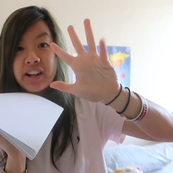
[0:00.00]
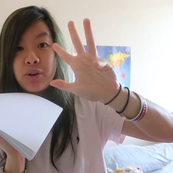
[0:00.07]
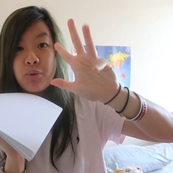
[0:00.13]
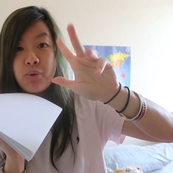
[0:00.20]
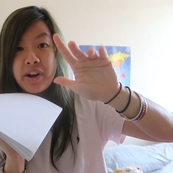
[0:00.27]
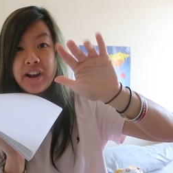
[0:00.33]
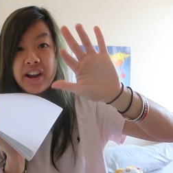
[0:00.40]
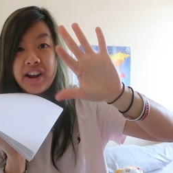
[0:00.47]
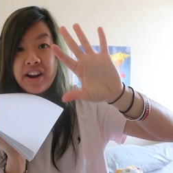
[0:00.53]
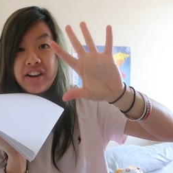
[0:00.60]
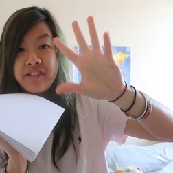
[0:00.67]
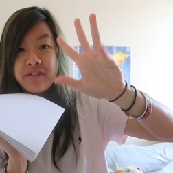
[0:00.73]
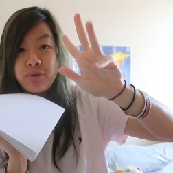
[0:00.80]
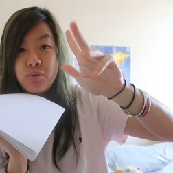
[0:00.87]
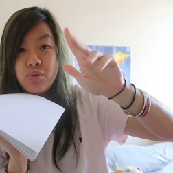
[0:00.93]
like a
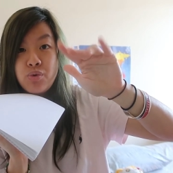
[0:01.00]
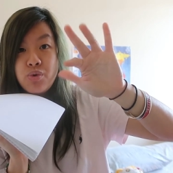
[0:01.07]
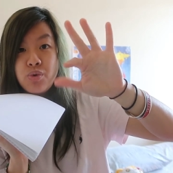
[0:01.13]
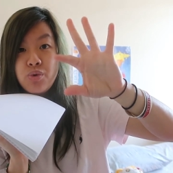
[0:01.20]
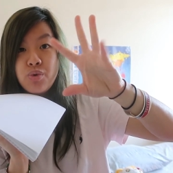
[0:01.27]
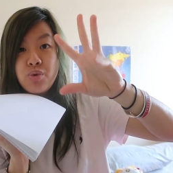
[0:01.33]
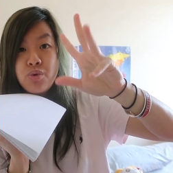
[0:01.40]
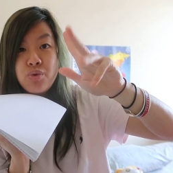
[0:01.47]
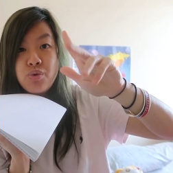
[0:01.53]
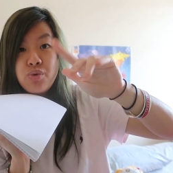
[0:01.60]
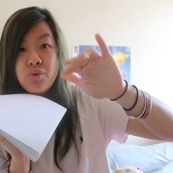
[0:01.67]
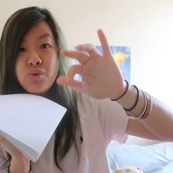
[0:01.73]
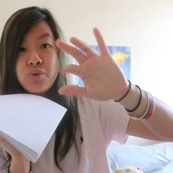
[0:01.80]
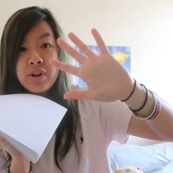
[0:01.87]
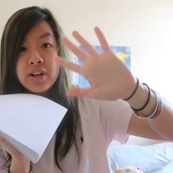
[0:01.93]
wave.
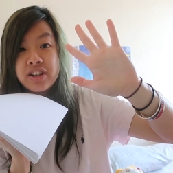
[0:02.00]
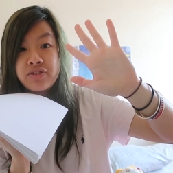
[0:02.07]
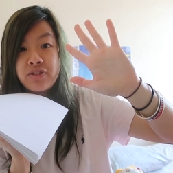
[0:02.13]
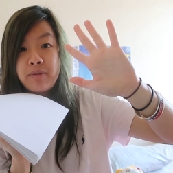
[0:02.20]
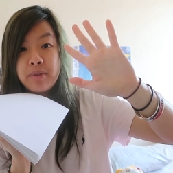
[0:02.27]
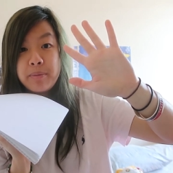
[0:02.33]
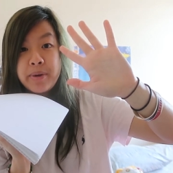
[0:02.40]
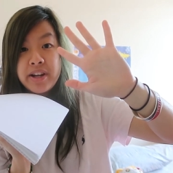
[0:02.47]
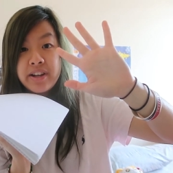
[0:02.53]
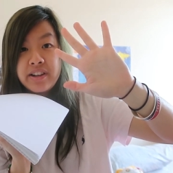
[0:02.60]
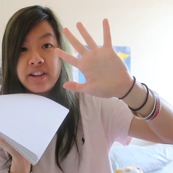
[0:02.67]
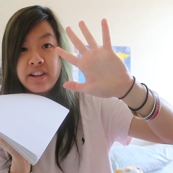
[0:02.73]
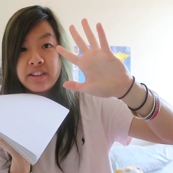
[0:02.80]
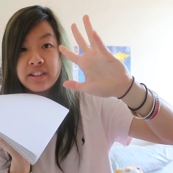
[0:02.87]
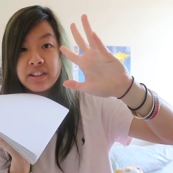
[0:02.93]
Woo. Starts from the
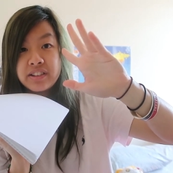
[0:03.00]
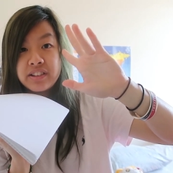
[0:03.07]
pinky.